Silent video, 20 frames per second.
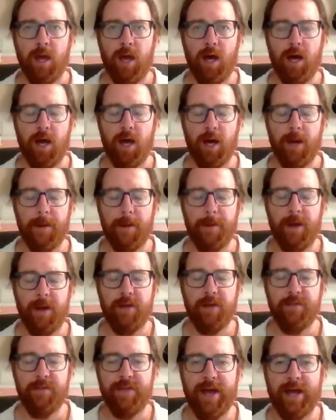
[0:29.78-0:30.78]

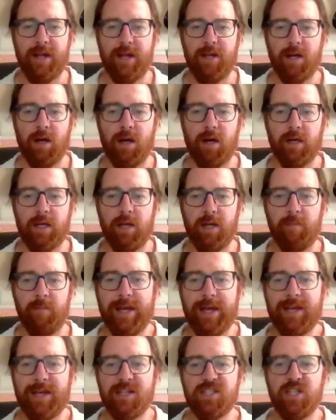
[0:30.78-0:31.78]
that are going to
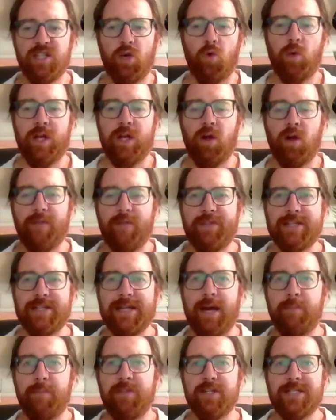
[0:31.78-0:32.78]
make it so we don't have to
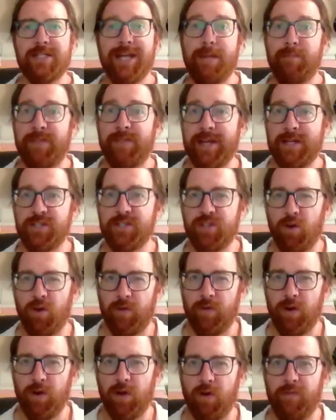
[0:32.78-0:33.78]
type the same things
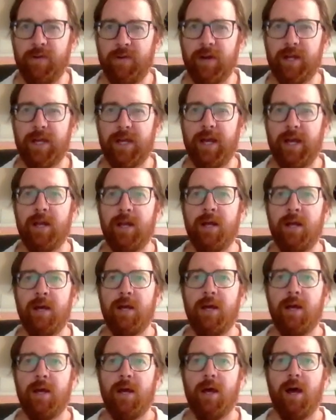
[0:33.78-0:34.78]
over and over again.
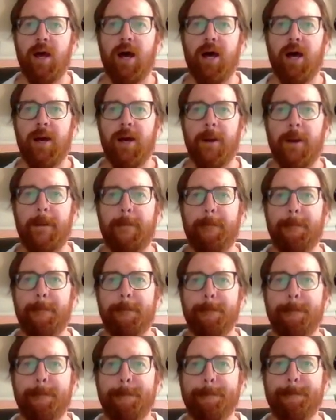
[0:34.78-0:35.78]
Uh,
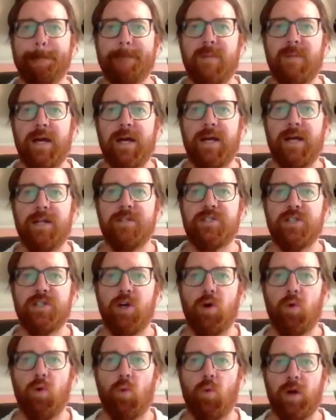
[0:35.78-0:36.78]
and
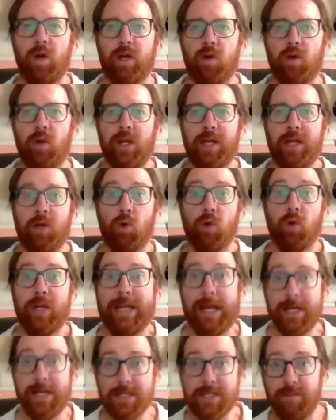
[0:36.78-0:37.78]
so we're going to
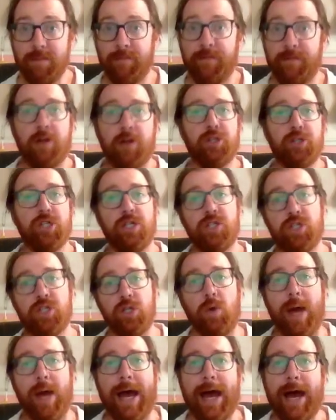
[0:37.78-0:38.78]
create some functions
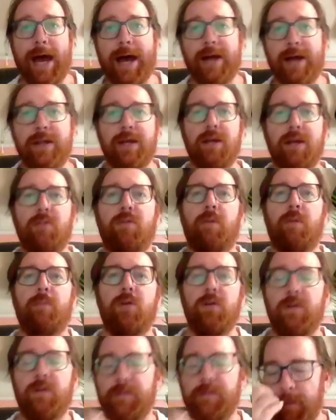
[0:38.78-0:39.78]
to add and
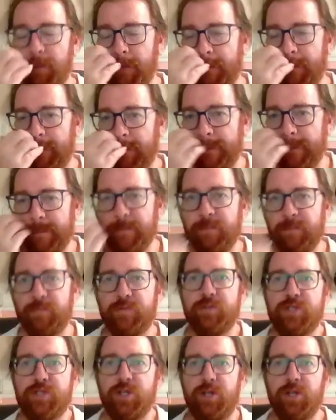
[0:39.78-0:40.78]
remove
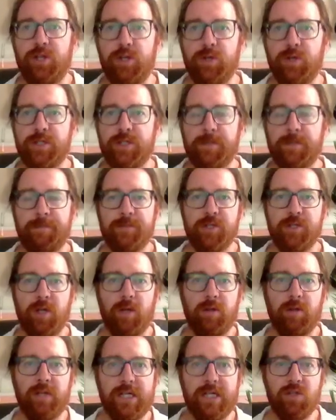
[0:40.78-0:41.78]
to-dos.
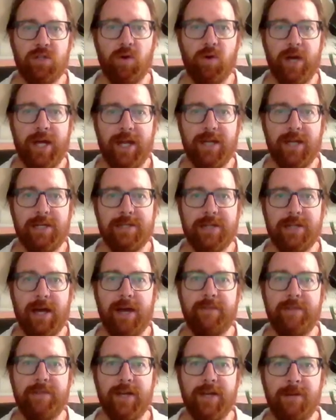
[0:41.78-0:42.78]
So let's go ahead and
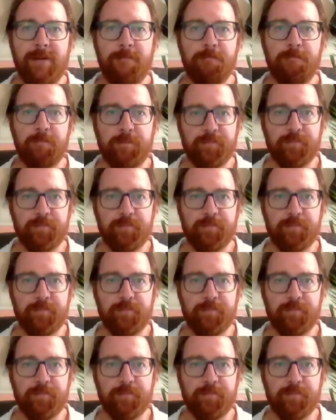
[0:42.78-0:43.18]
dive in.